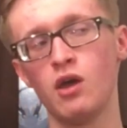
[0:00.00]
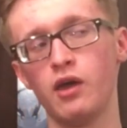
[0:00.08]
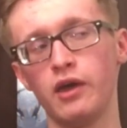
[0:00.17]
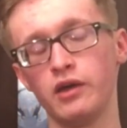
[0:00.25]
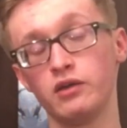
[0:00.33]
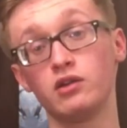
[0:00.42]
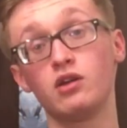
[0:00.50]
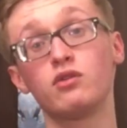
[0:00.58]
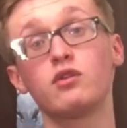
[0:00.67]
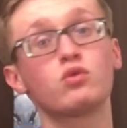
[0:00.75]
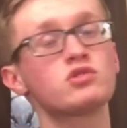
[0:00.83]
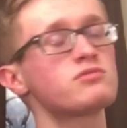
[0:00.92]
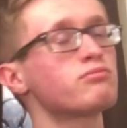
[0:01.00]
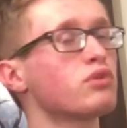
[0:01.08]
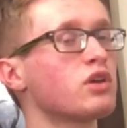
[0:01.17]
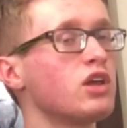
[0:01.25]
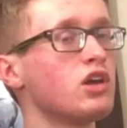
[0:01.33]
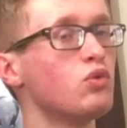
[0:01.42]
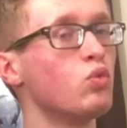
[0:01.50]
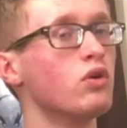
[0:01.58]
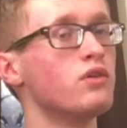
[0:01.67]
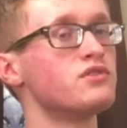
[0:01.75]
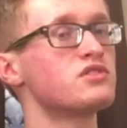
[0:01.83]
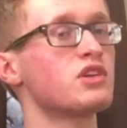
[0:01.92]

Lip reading: And, you know, there were some pretty good ones.